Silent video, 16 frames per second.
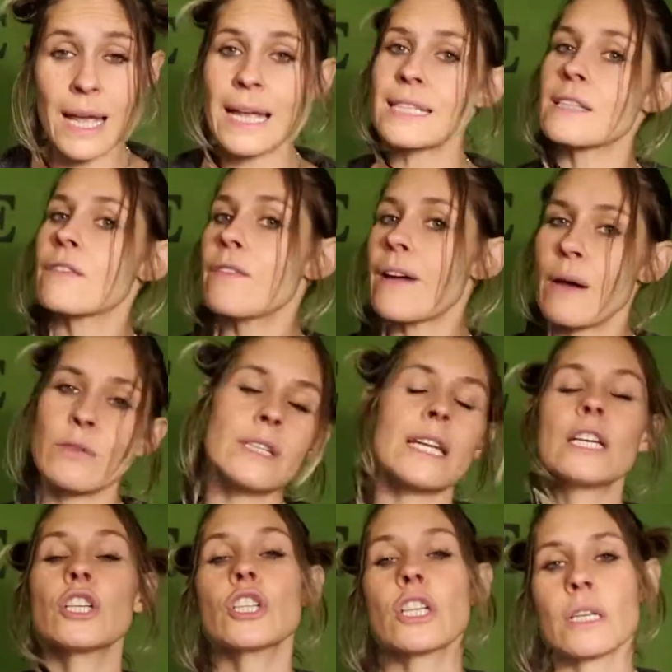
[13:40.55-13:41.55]
as the
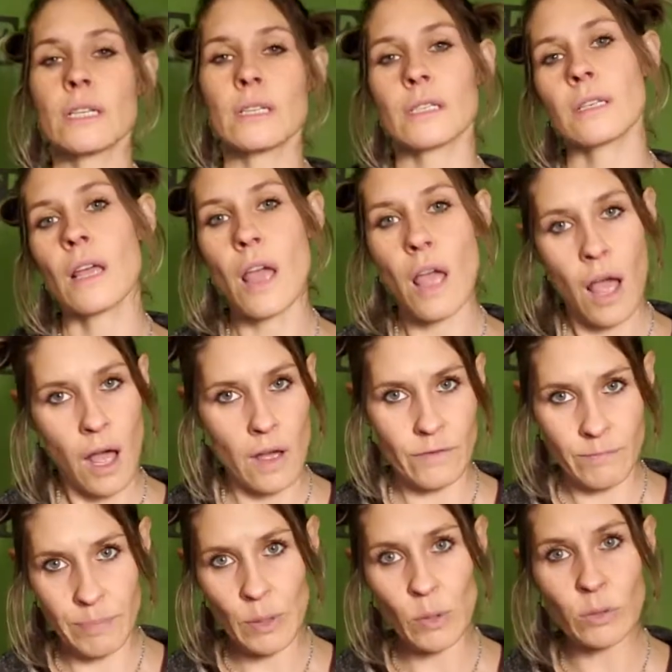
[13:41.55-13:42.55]
foundations
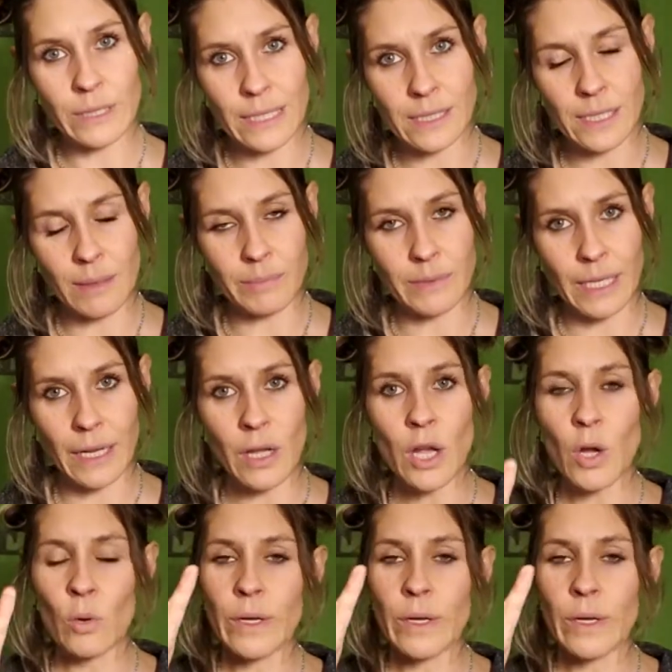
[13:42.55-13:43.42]
of building something.